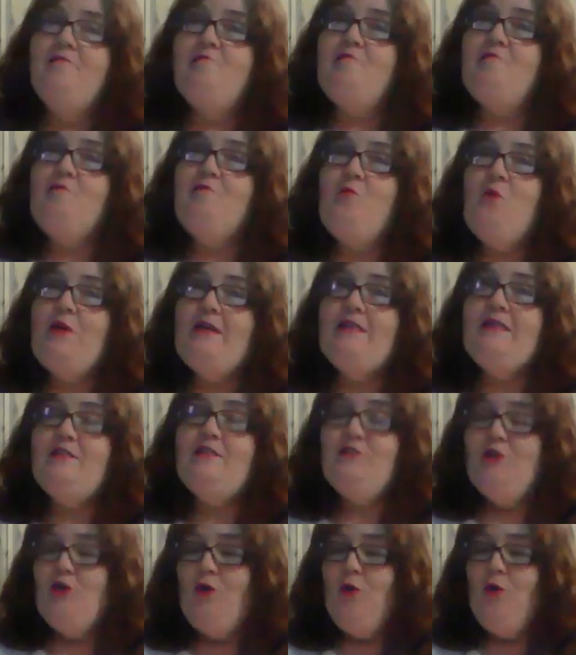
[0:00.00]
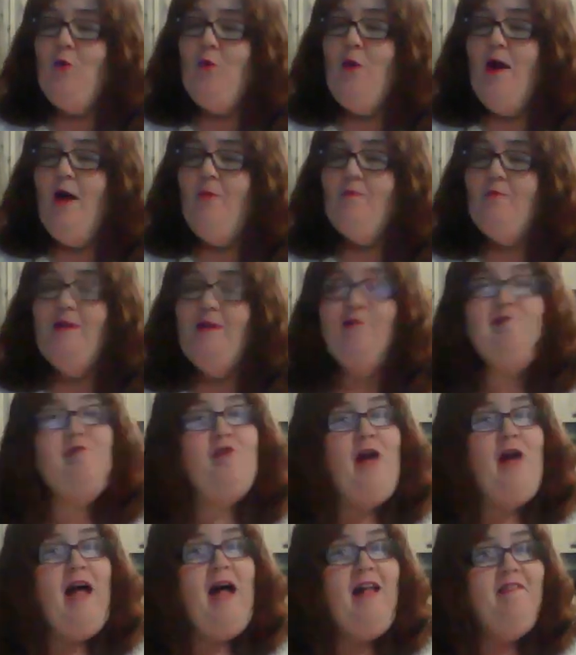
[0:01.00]
just wanted to let you
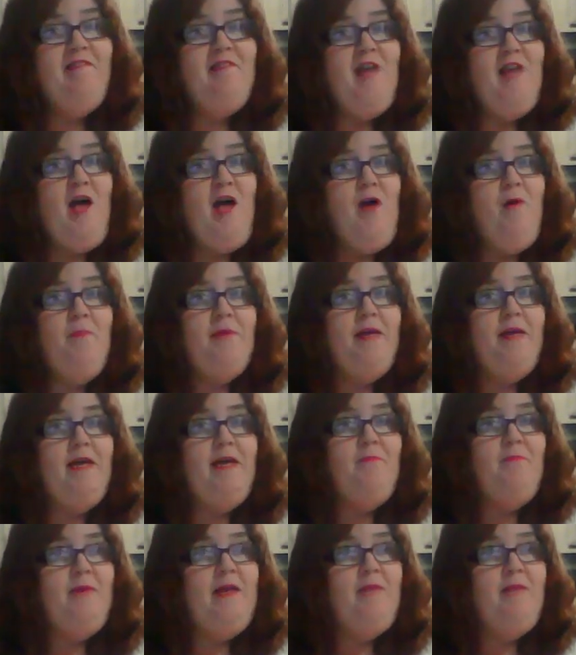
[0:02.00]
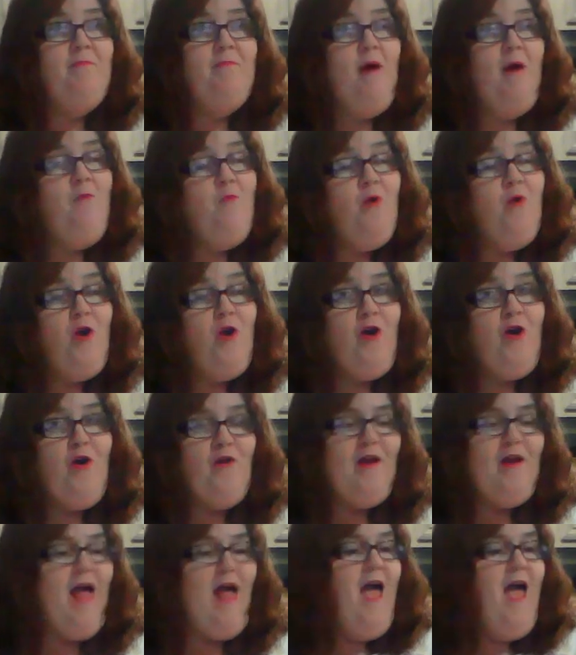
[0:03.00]
guys know I'm keeping my
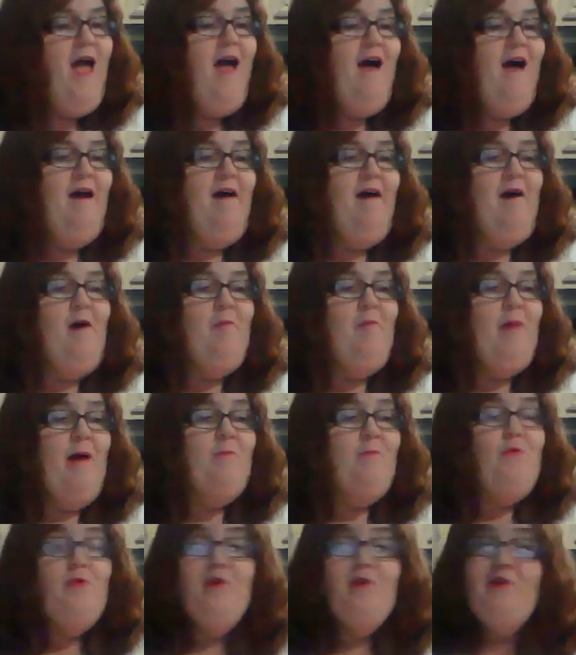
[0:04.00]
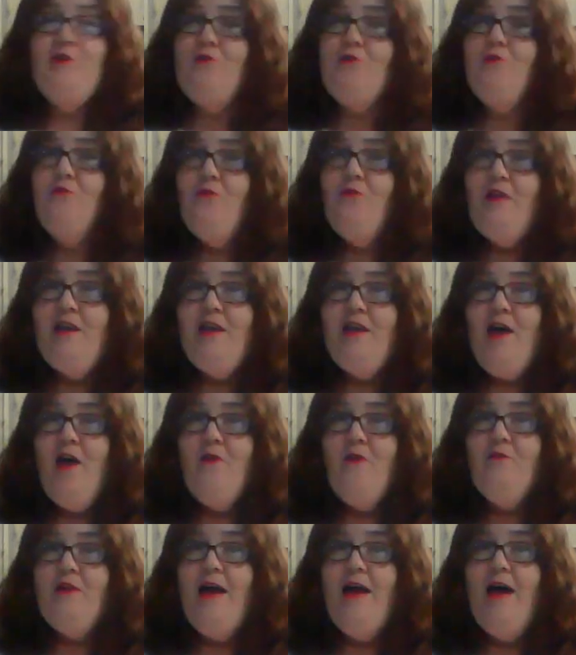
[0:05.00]
word. I'm going to do the
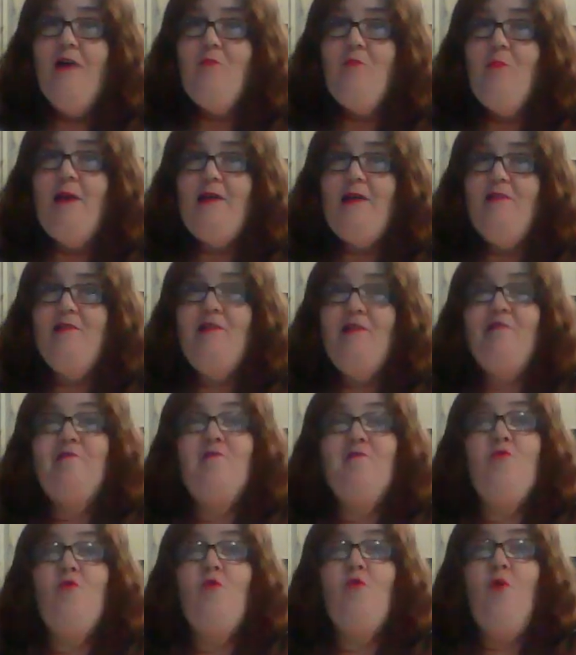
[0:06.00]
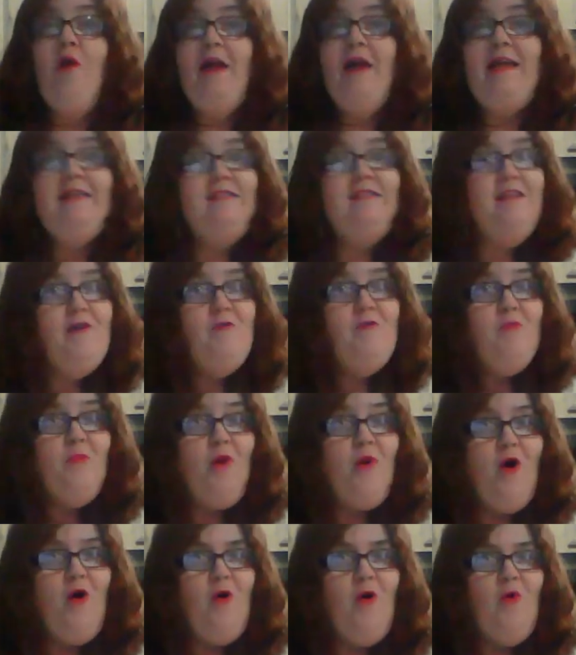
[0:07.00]
video on how to make these great dinner
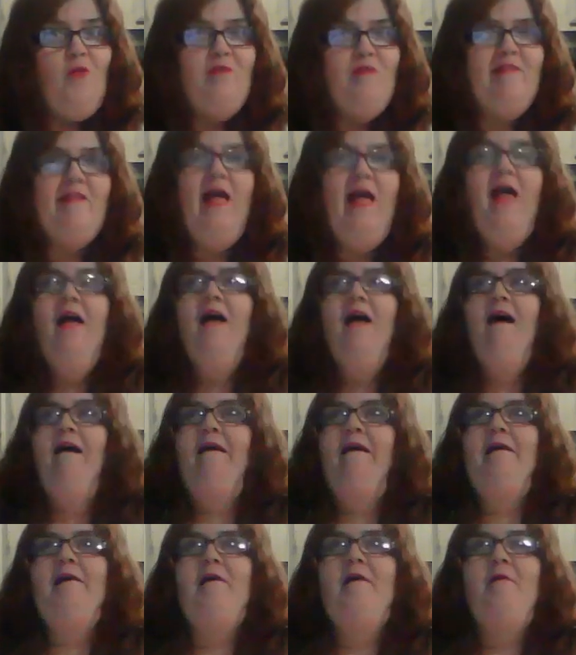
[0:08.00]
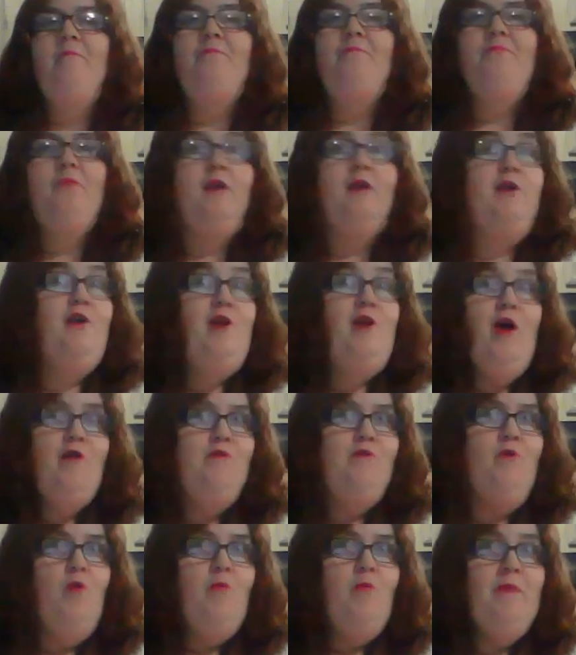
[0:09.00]
rolls.
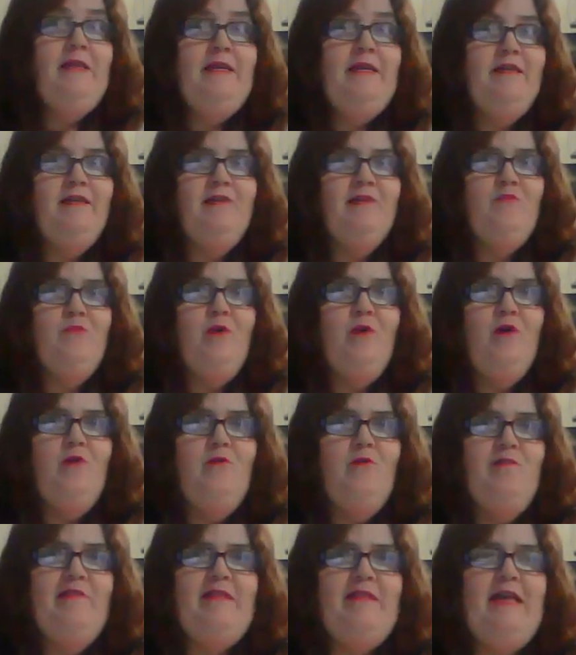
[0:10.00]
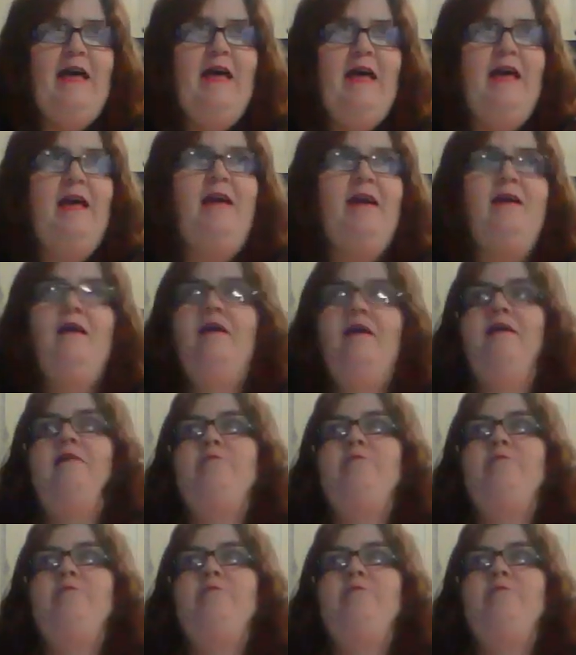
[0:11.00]
Normally dinner rolls take